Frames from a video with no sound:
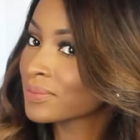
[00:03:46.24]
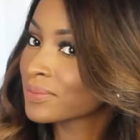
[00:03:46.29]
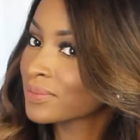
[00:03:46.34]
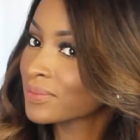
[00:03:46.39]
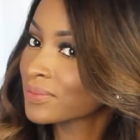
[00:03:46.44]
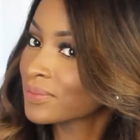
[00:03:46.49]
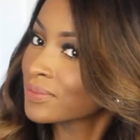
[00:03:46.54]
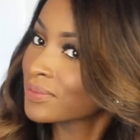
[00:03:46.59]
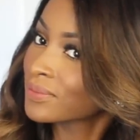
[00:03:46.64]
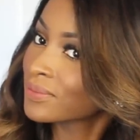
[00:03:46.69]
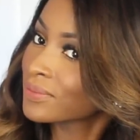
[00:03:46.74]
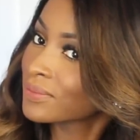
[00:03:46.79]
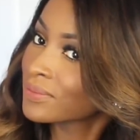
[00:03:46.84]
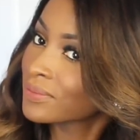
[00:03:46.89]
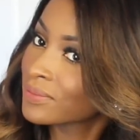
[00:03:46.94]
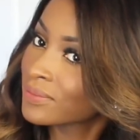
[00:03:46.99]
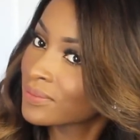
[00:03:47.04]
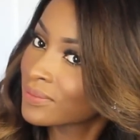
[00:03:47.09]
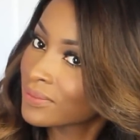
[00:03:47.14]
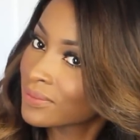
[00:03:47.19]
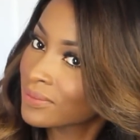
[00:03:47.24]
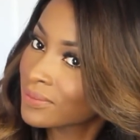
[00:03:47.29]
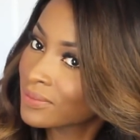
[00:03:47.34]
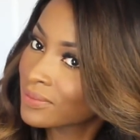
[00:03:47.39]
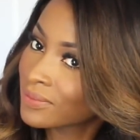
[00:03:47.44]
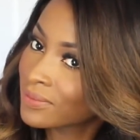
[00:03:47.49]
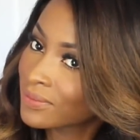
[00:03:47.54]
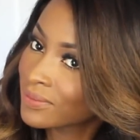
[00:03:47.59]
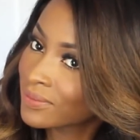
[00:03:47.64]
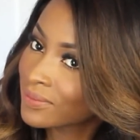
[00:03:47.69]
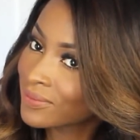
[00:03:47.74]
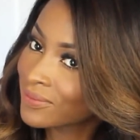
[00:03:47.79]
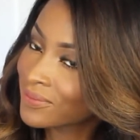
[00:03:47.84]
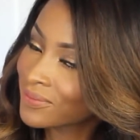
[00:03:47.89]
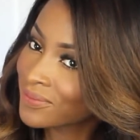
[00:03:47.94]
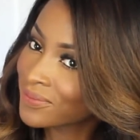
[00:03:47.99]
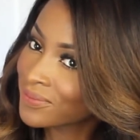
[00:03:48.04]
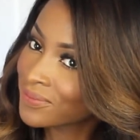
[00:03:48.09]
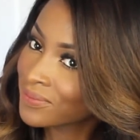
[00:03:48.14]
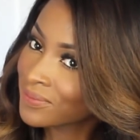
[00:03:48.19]

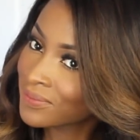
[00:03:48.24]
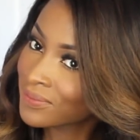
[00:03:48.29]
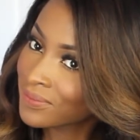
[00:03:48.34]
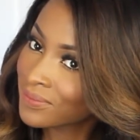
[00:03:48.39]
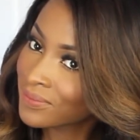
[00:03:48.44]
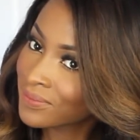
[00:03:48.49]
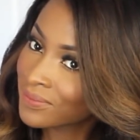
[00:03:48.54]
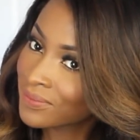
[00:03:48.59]
[no speech]